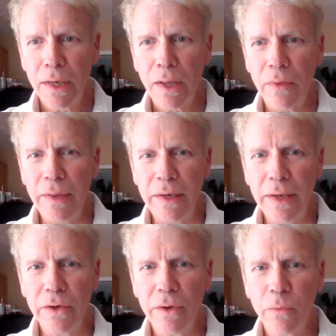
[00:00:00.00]
The
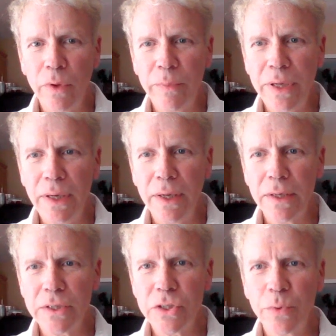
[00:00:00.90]
dinner will be
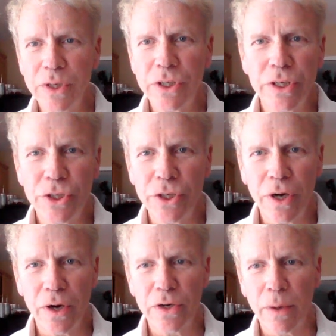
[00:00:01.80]
Swiss
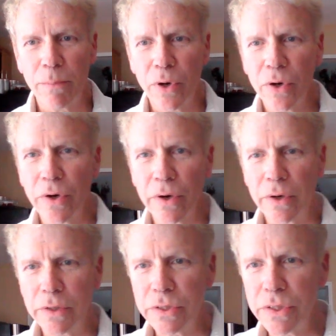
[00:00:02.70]
Chard
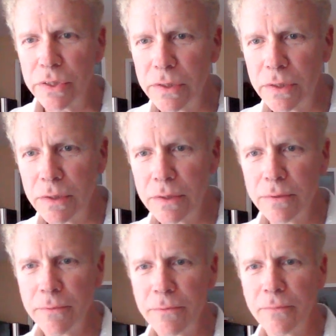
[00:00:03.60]
burgers.
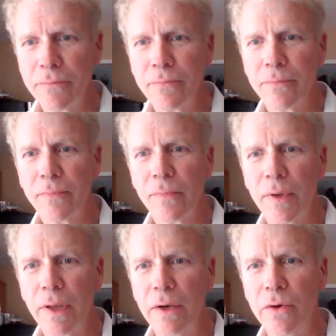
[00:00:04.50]

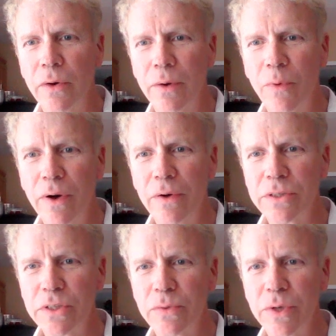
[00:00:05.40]
And you're going, what are
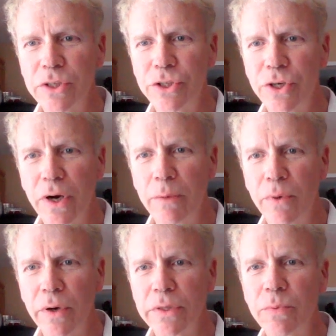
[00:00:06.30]
Swiss Chard
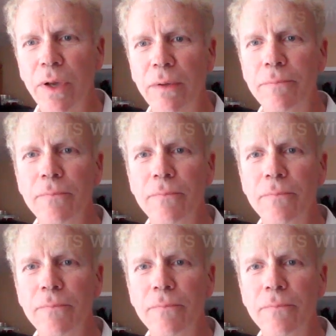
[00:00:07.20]
burgers? Well,